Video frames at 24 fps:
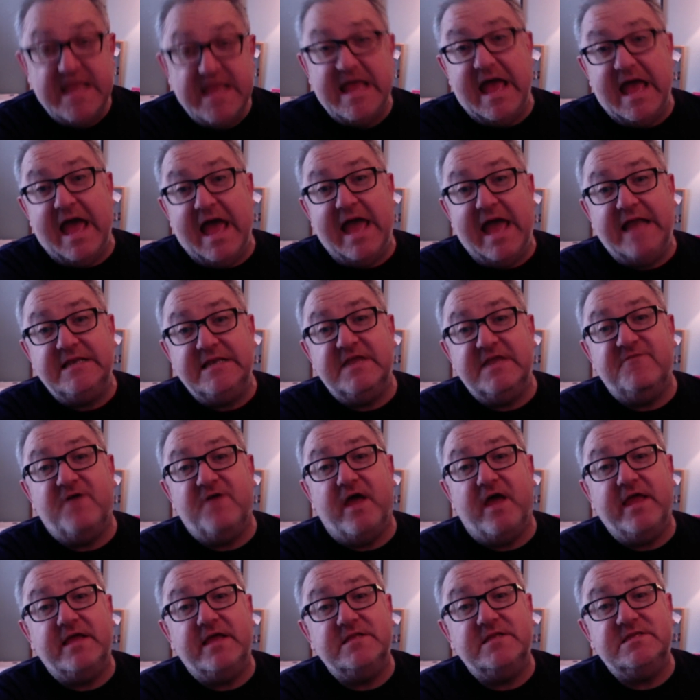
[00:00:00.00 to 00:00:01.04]
And if I
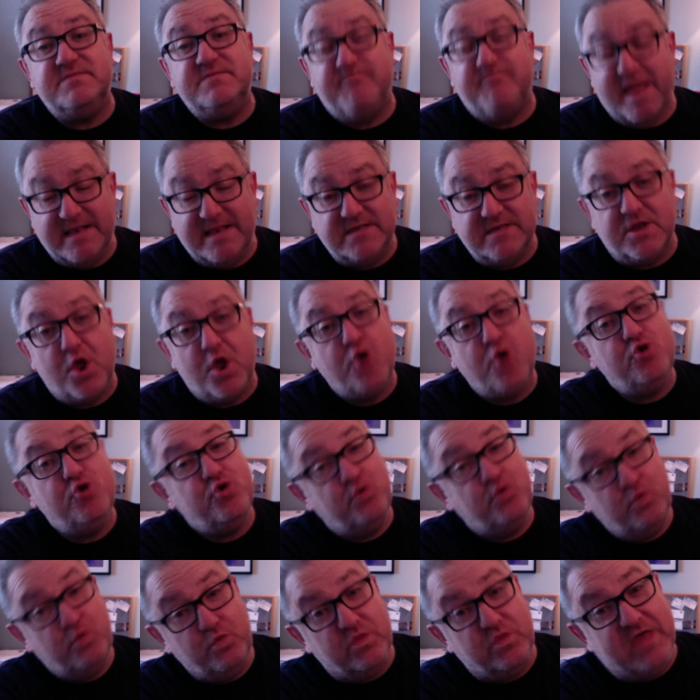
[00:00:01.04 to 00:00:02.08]
had spent
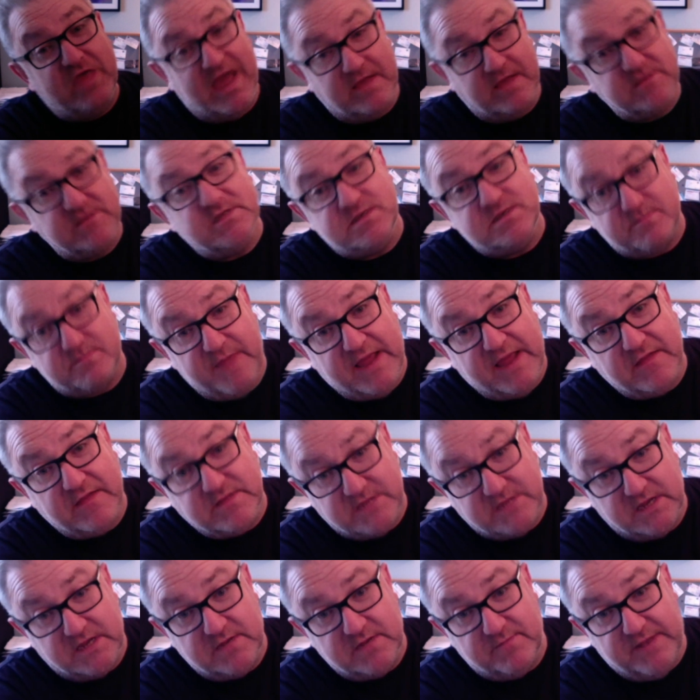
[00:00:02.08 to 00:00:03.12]
£2,000
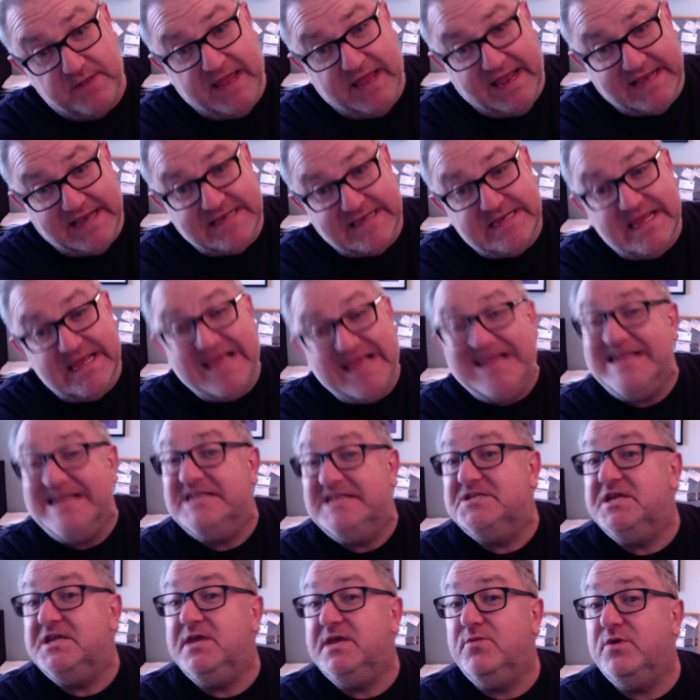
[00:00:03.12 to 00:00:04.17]
unplanned,
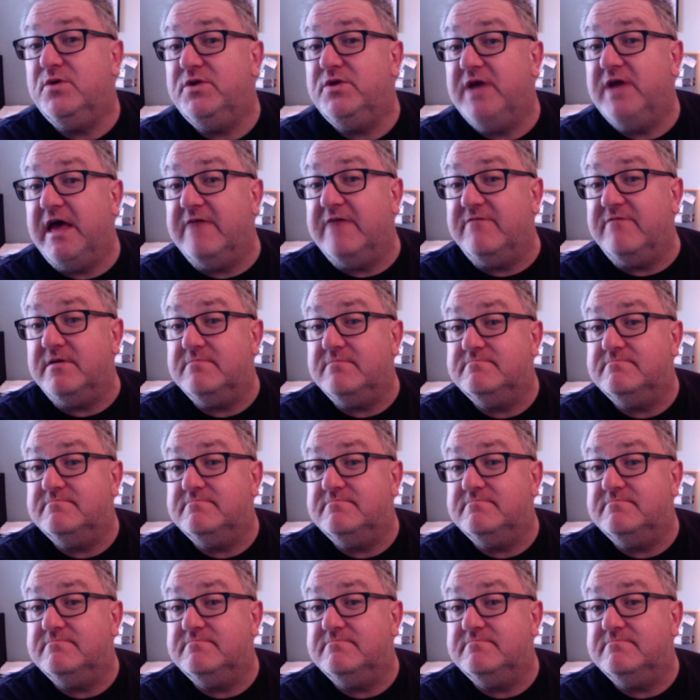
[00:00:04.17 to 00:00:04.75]
she would have,